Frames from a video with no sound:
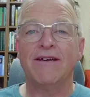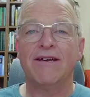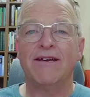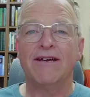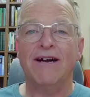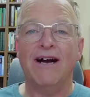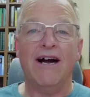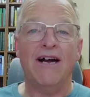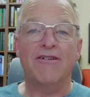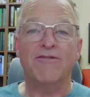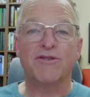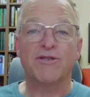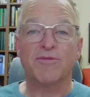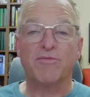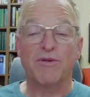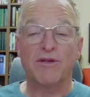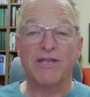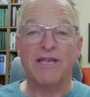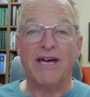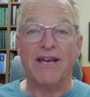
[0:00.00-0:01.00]
I used to
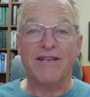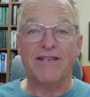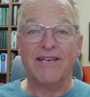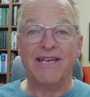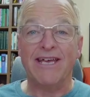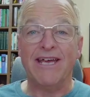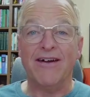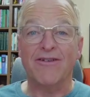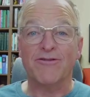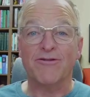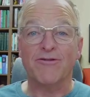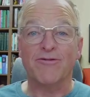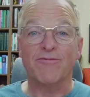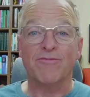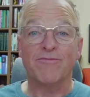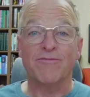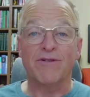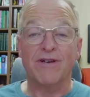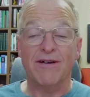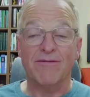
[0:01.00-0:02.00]
put that together
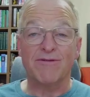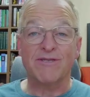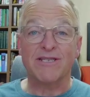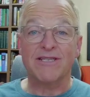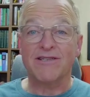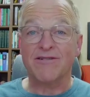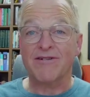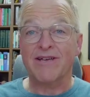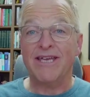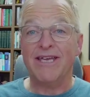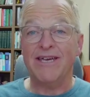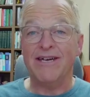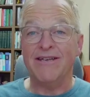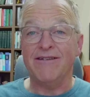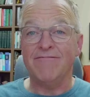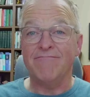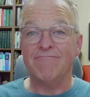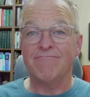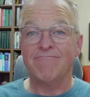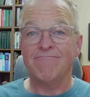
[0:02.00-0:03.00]
when I was a little
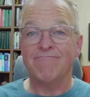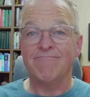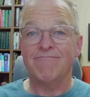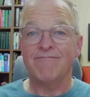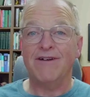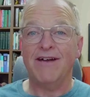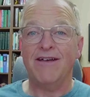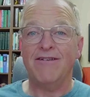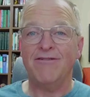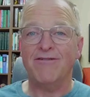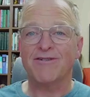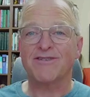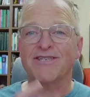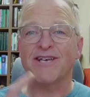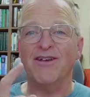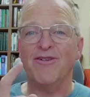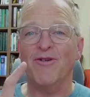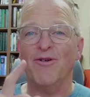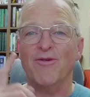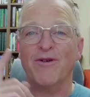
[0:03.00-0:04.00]
kid. And you're
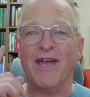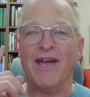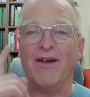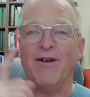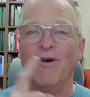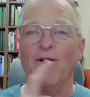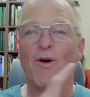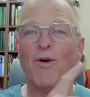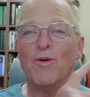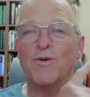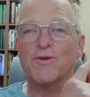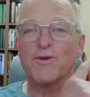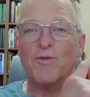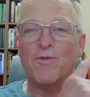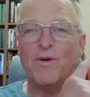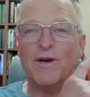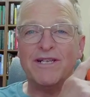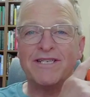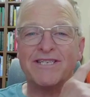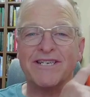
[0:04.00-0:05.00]
saying, okay, so
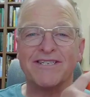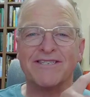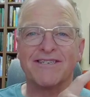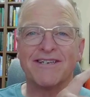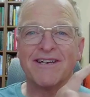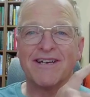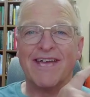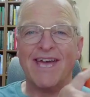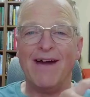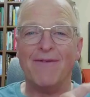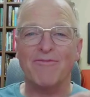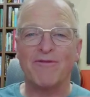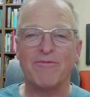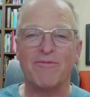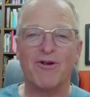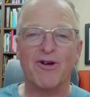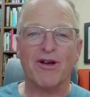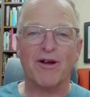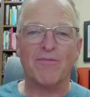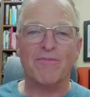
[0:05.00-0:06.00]
what is this Captain
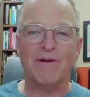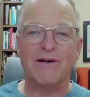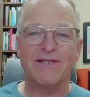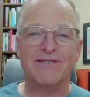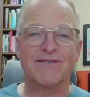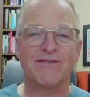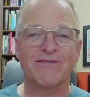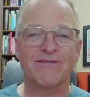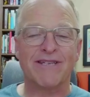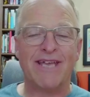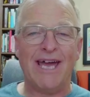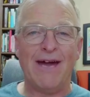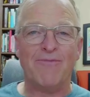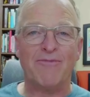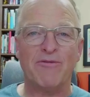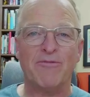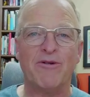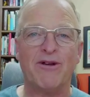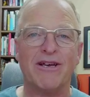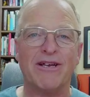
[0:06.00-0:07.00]
America puzzle and
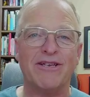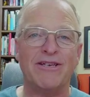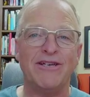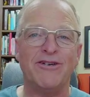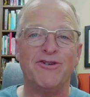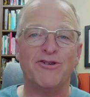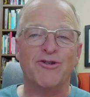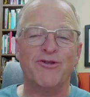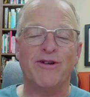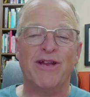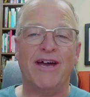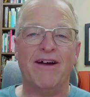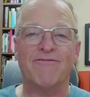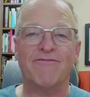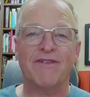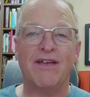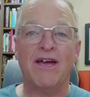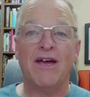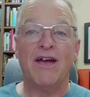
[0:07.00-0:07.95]
Captain America t-shirt have?